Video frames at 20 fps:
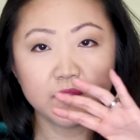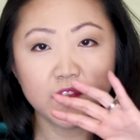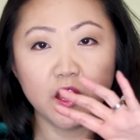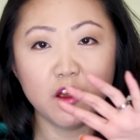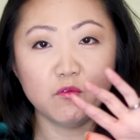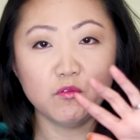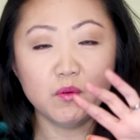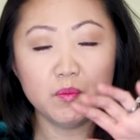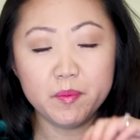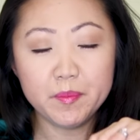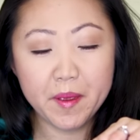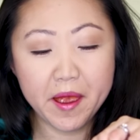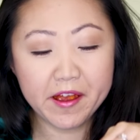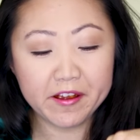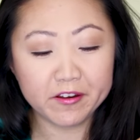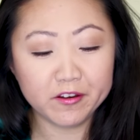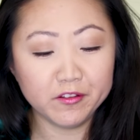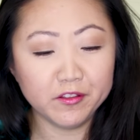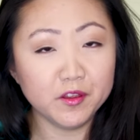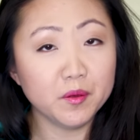All right, we'll be
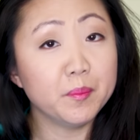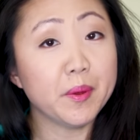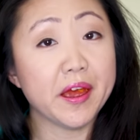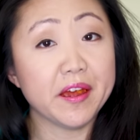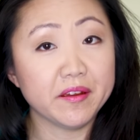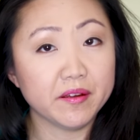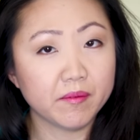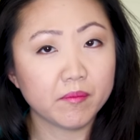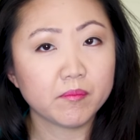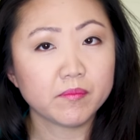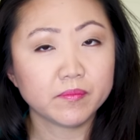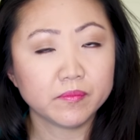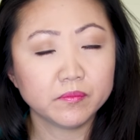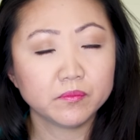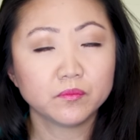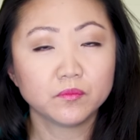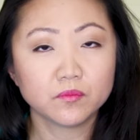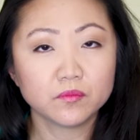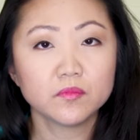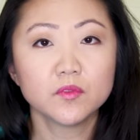back in a little bit.
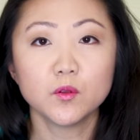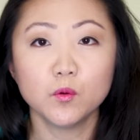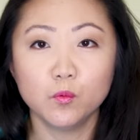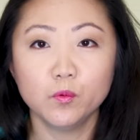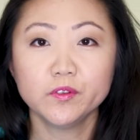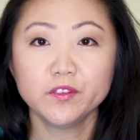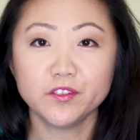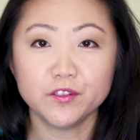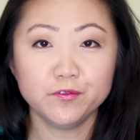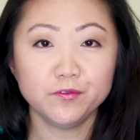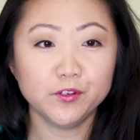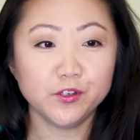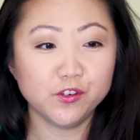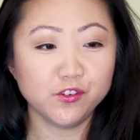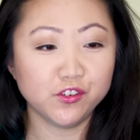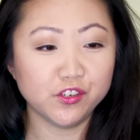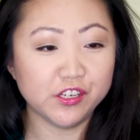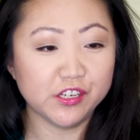Once I'm finished